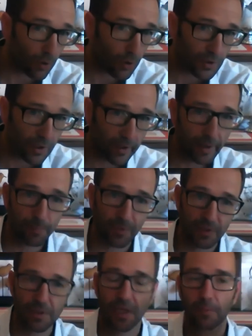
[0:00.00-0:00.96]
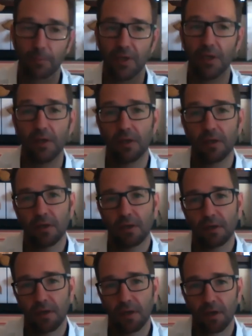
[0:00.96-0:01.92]
also happens, like me.
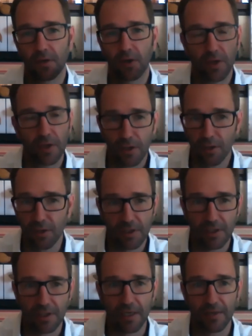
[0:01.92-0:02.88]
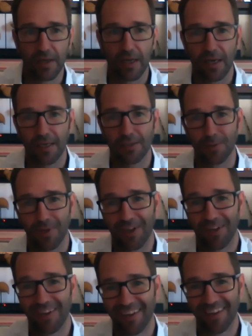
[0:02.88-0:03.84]
Uh, you can lose it like that as
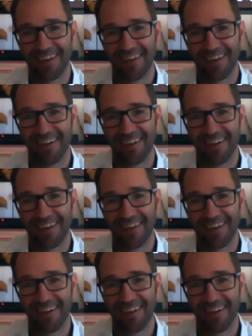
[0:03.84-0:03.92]
well.